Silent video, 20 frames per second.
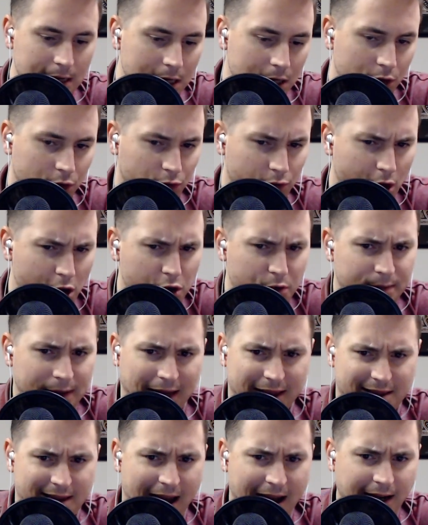Rome in
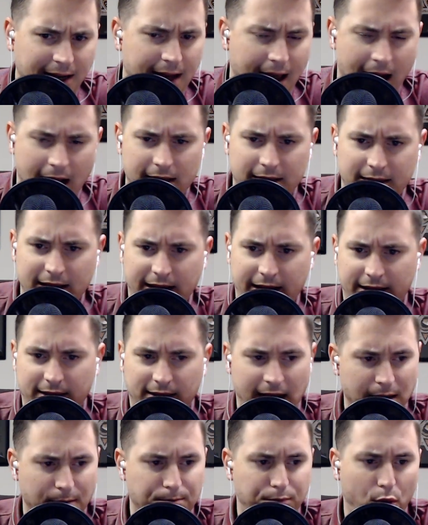its heyday, I think, had
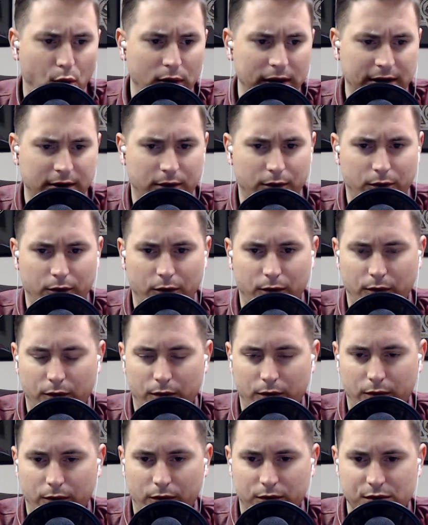like
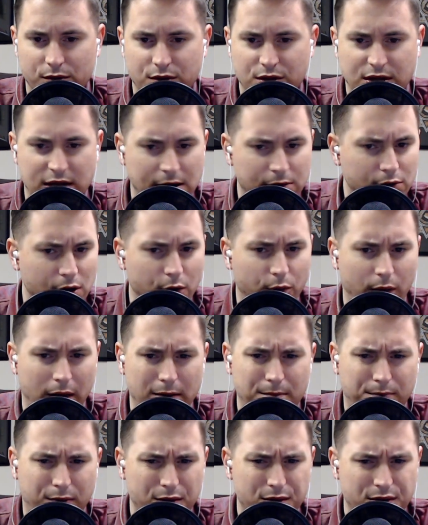
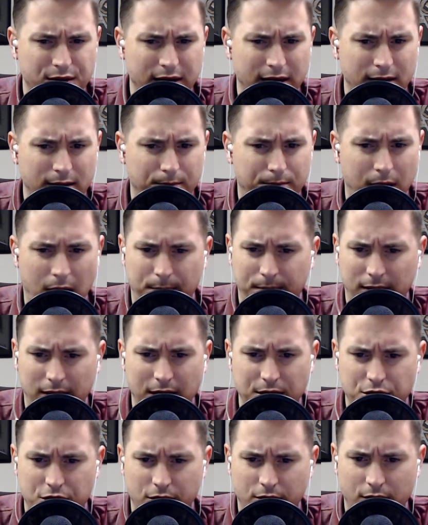0.01%
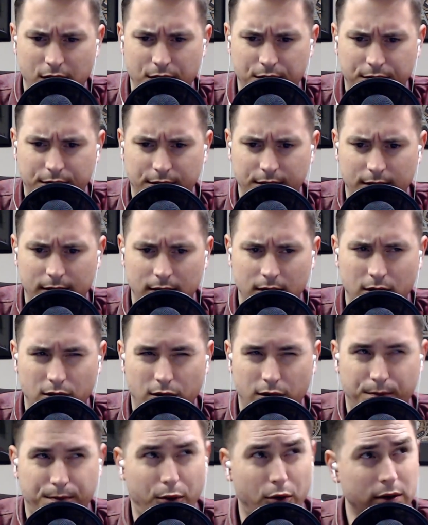population growth
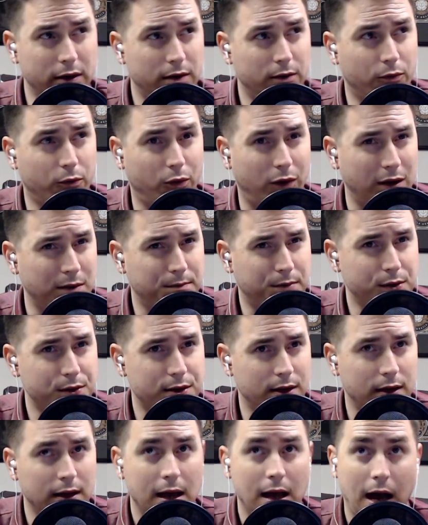or
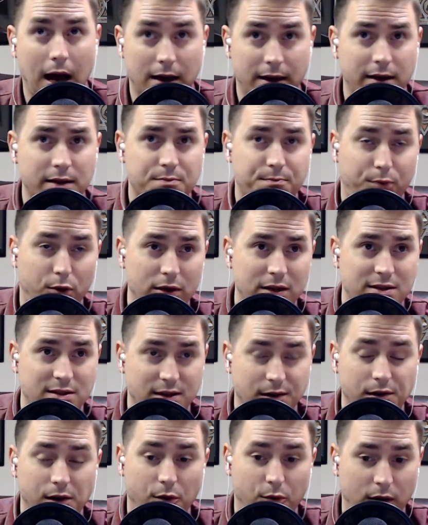0.1%. I think it's
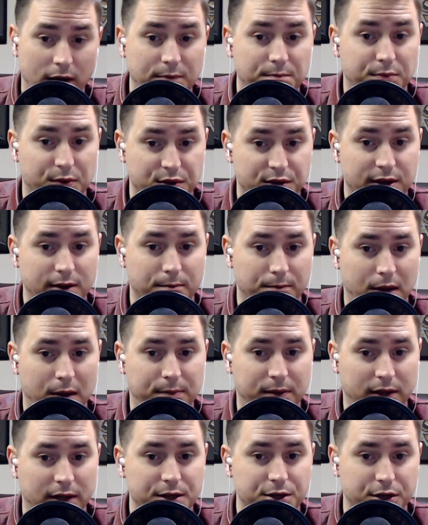0.01%
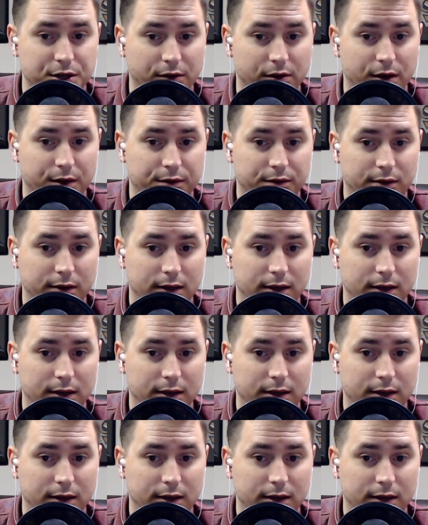population growth.